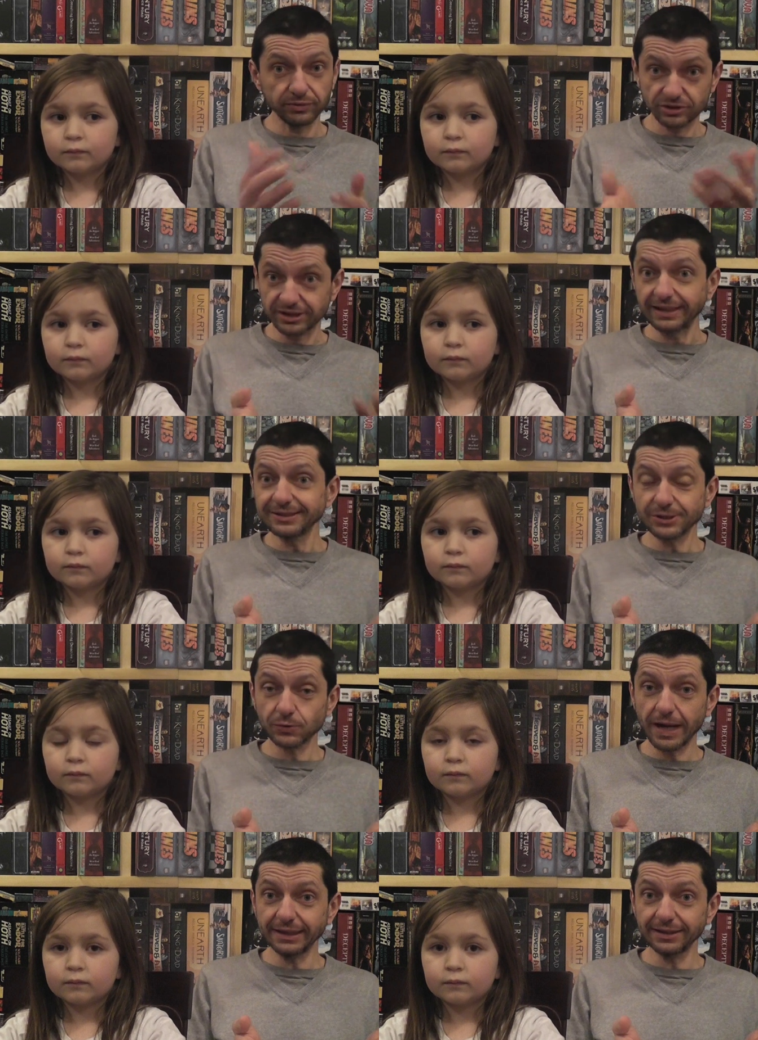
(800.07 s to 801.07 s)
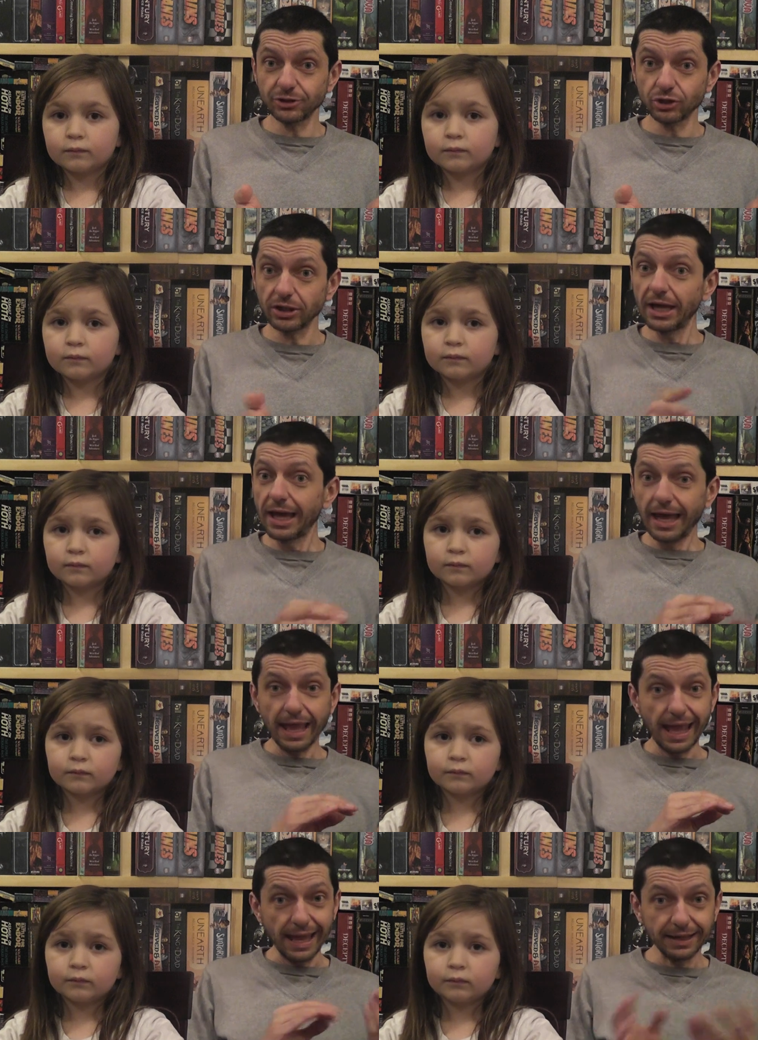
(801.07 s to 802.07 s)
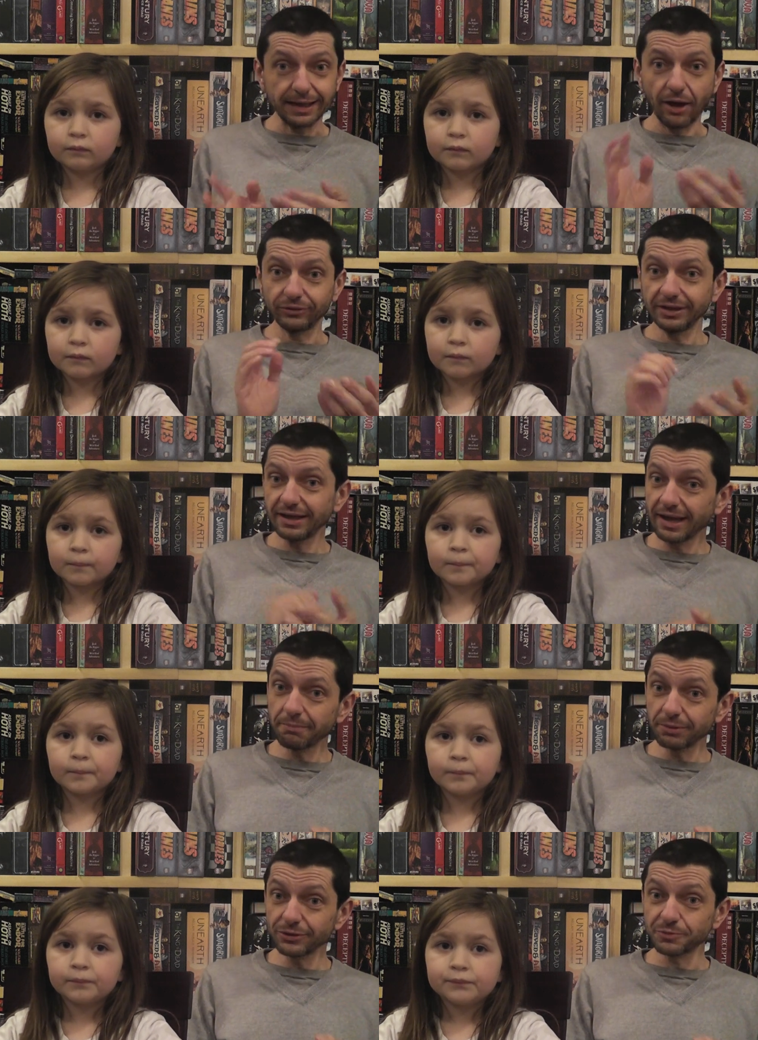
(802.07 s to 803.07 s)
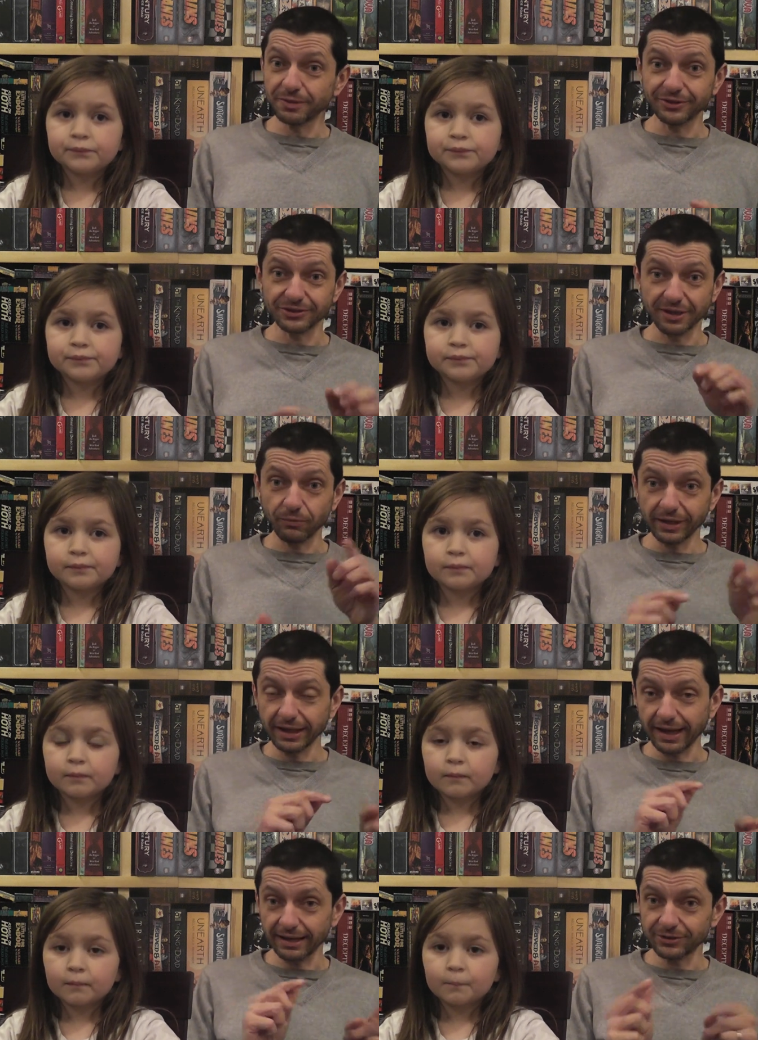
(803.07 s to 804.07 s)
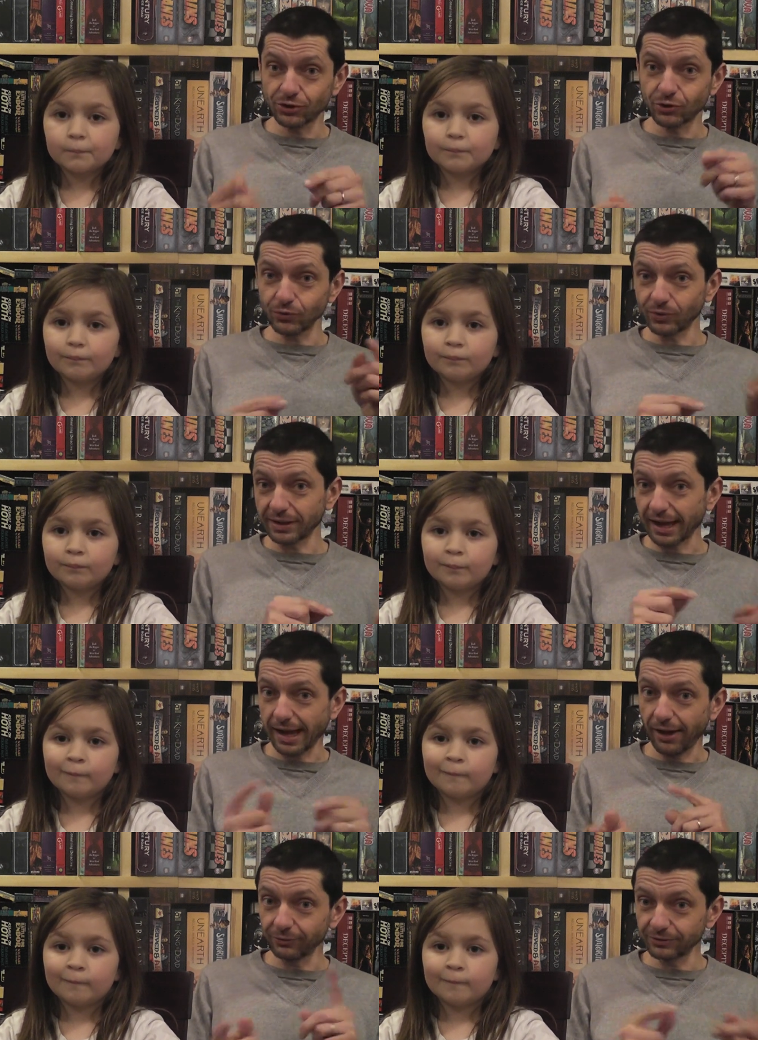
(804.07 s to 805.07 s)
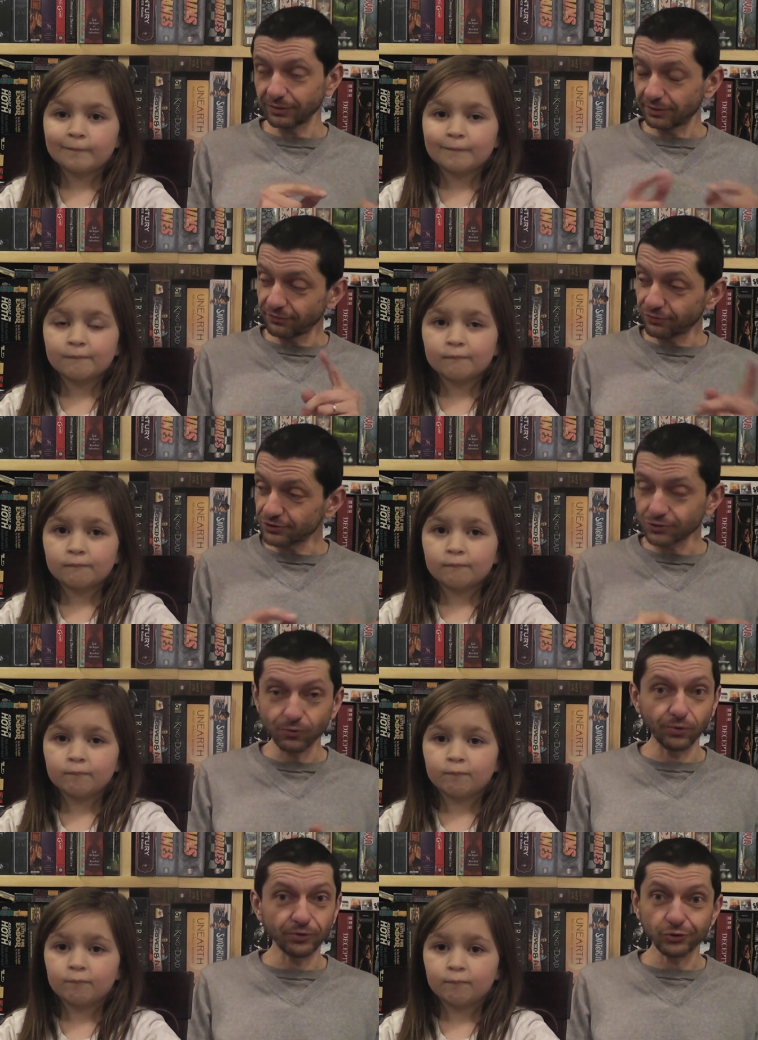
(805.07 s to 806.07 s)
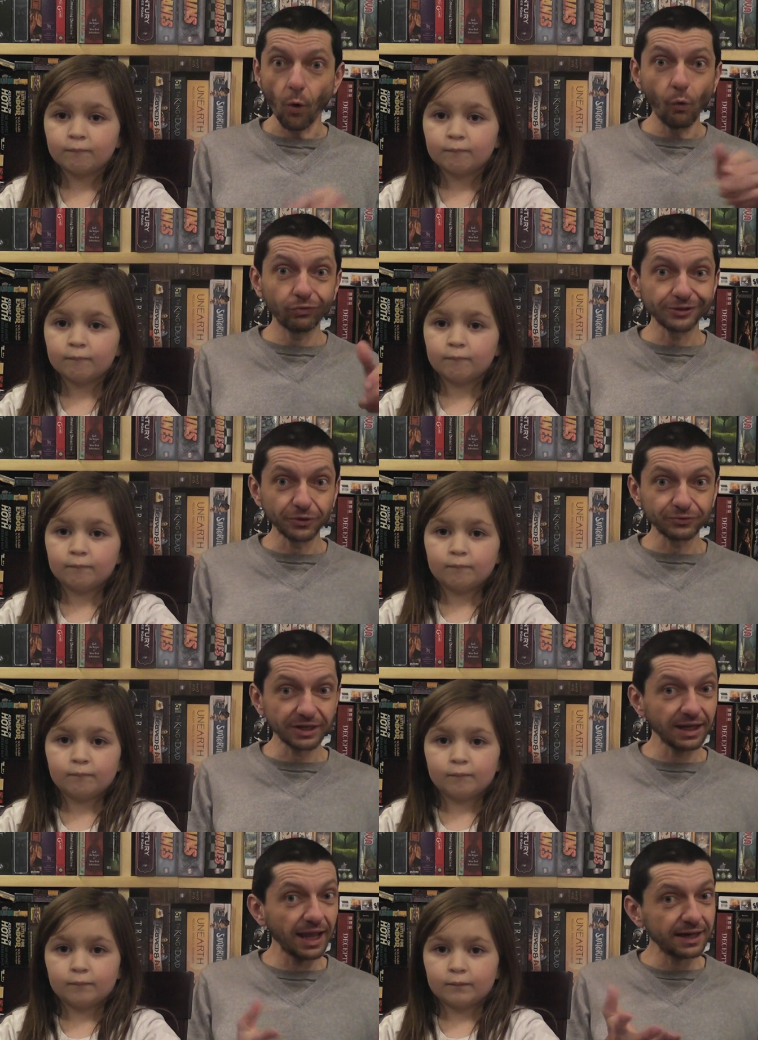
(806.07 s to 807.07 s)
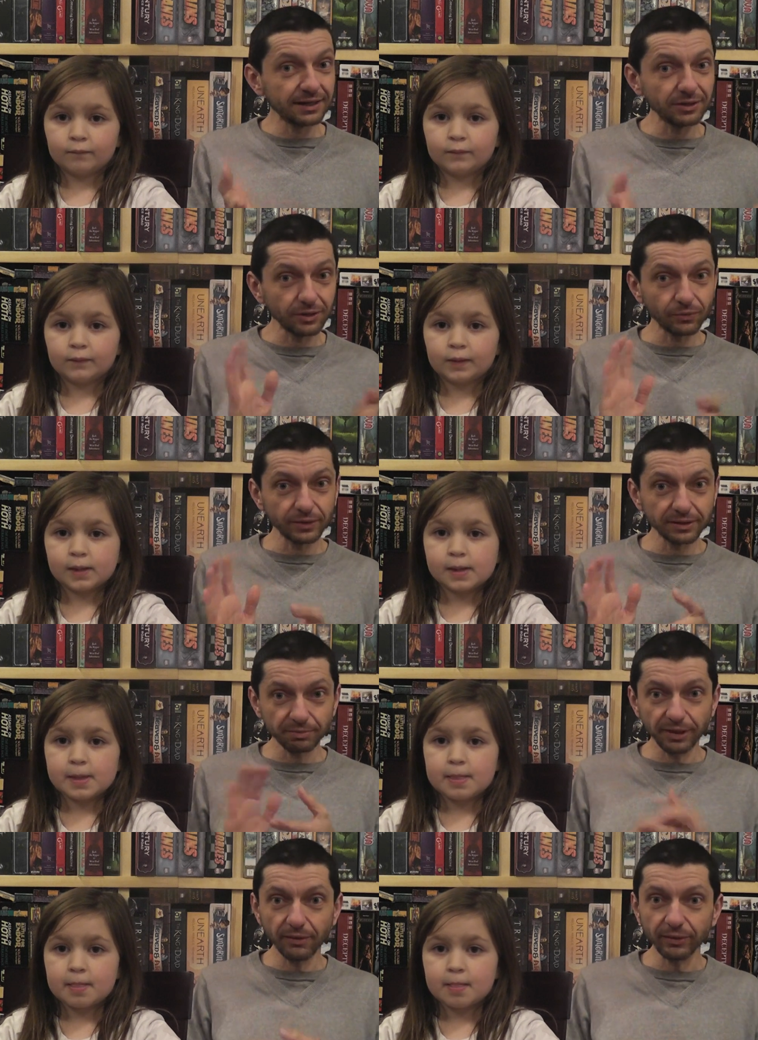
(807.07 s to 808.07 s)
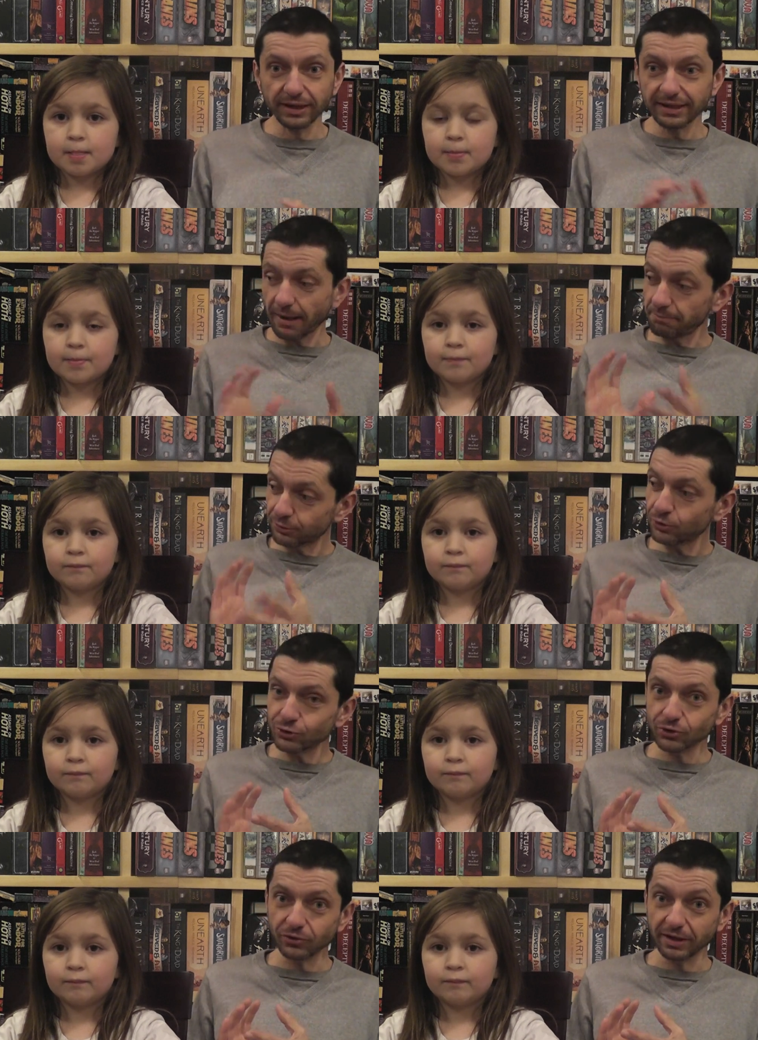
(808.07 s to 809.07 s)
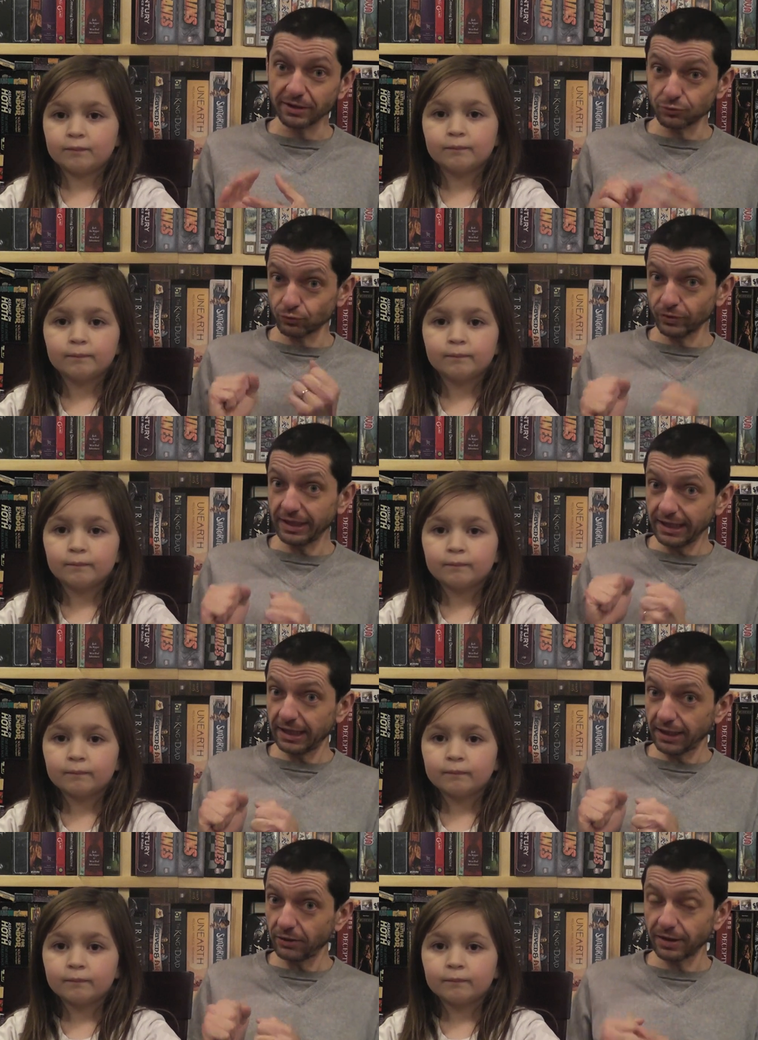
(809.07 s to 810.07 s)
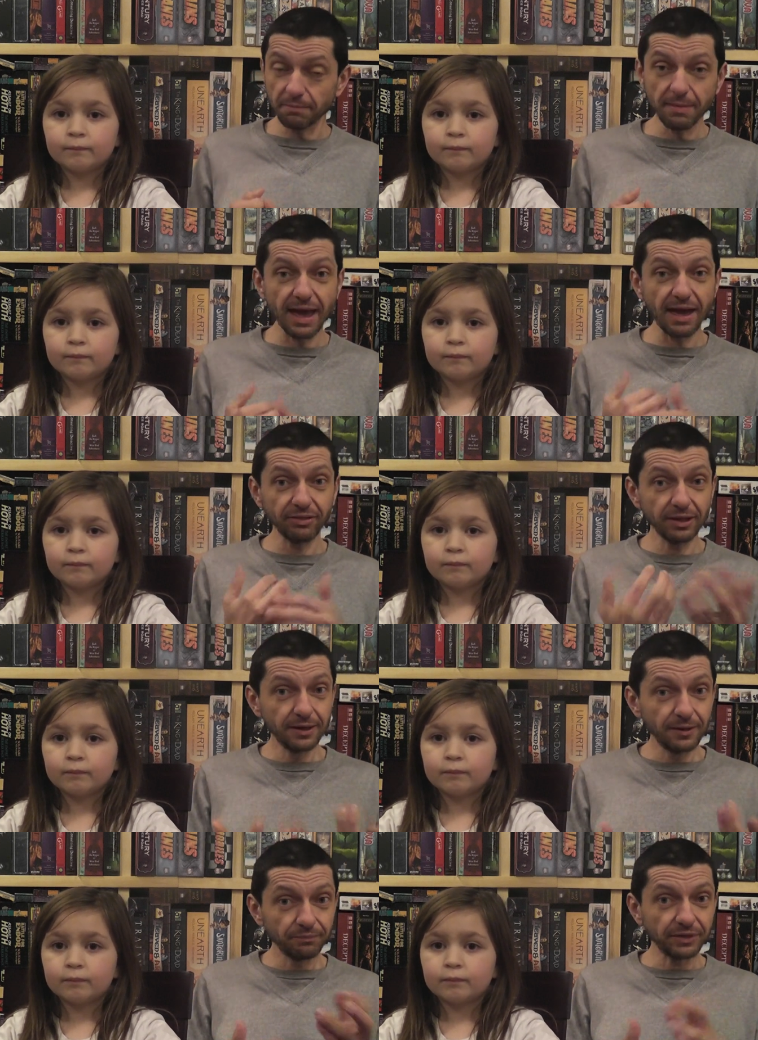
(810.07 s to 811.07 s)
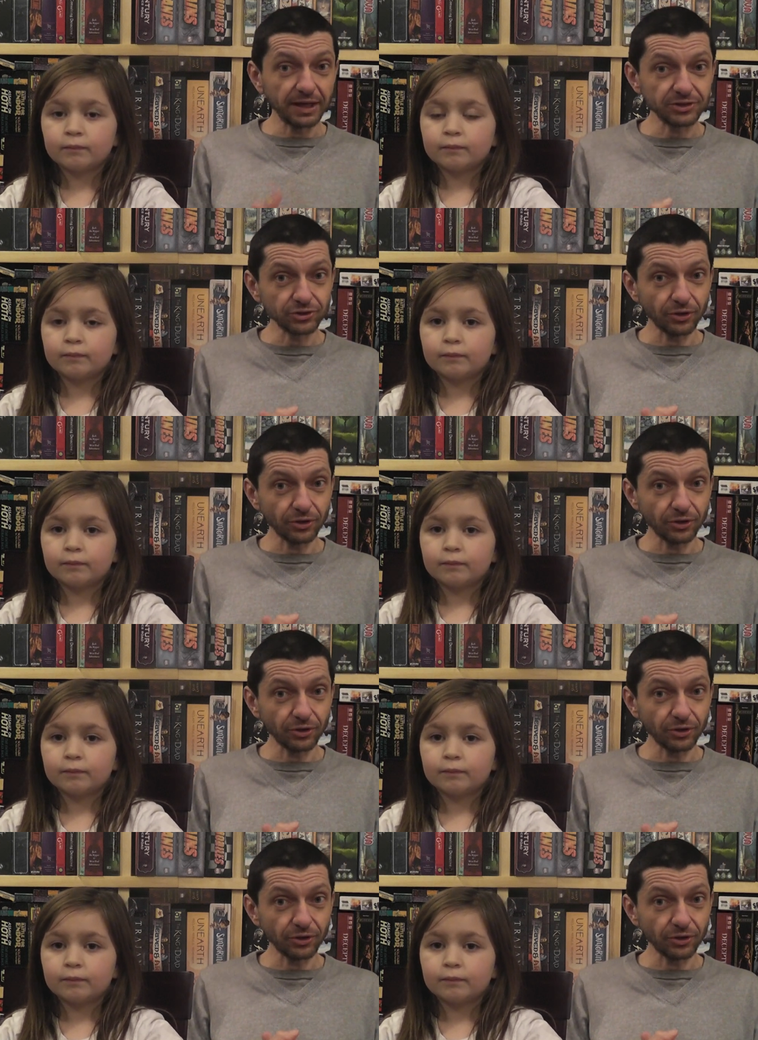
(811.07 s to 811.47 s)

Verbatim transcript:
Speaker 1: uh, studying strategy and counting numbers because then we get to count the different scores over and over again. And you know, when you're playing with a young person that is really getting good at math, that is